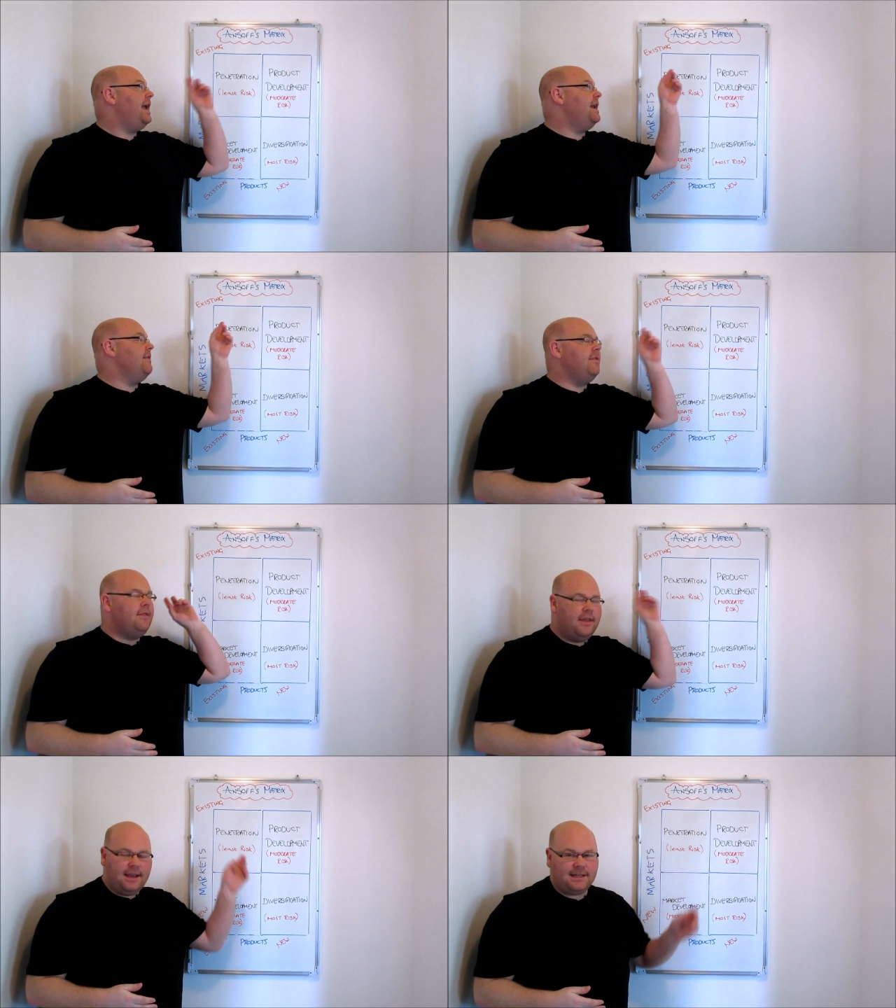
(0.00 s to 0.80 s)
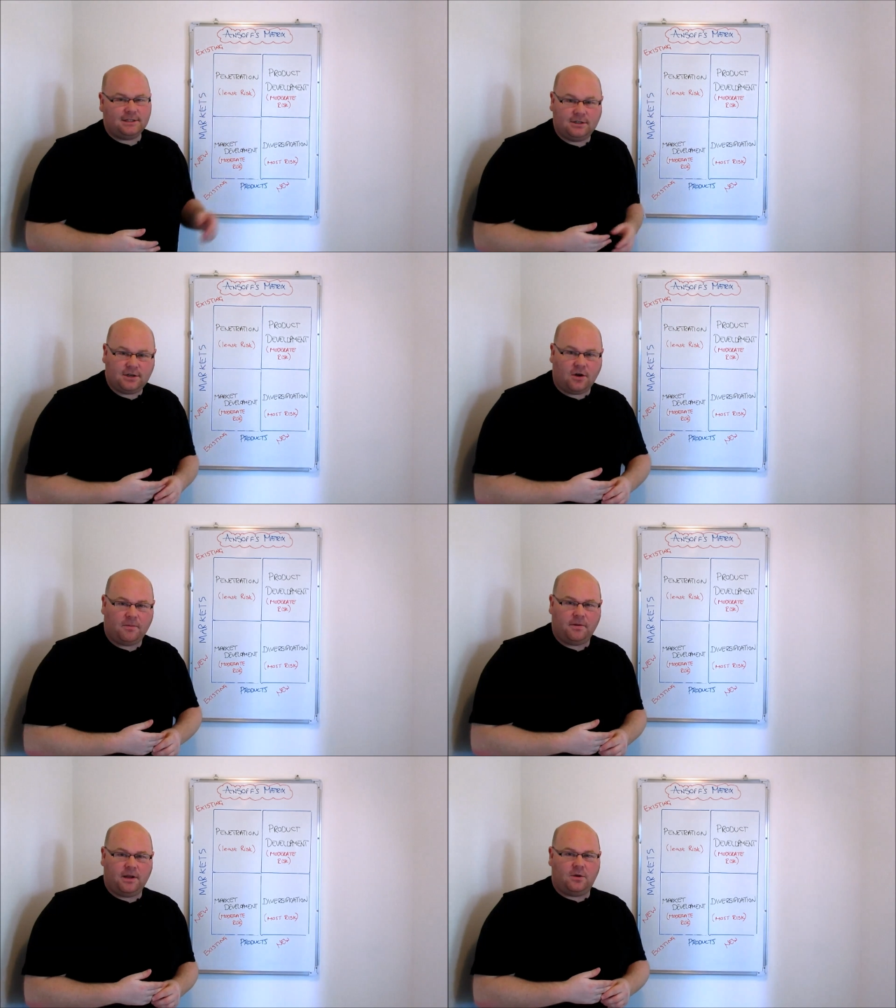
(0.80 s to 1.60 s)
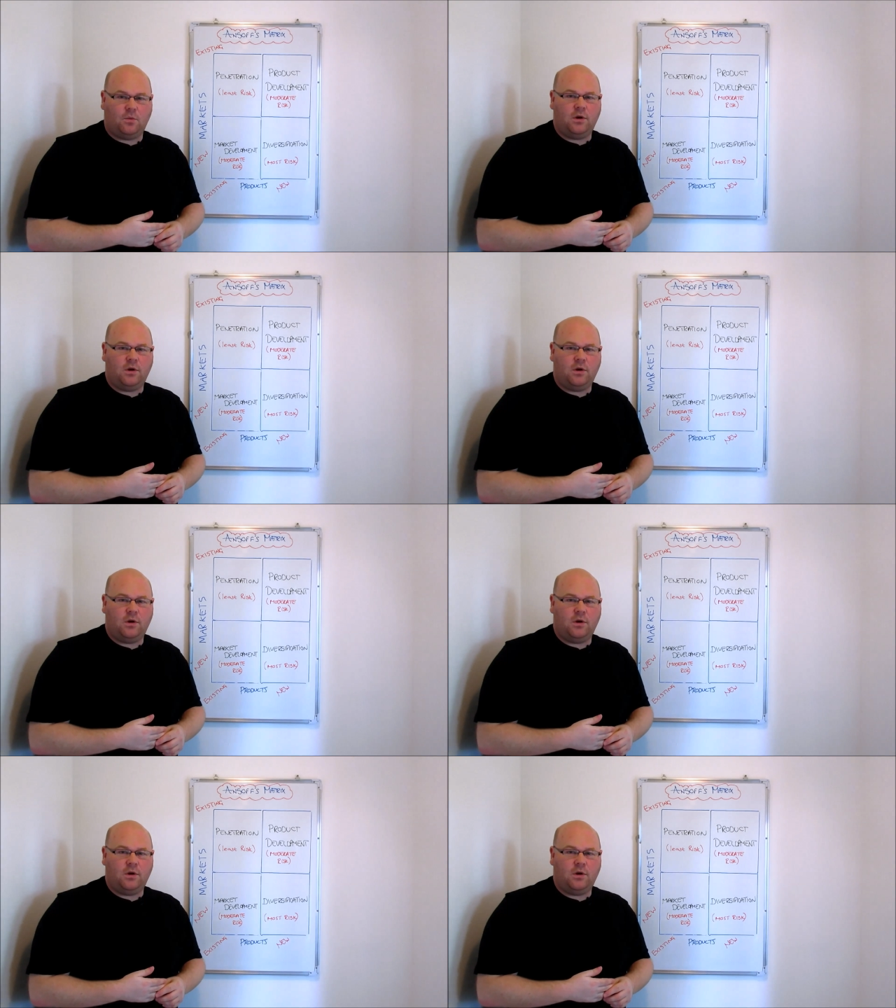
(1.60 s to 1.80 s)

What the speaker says: In this topic,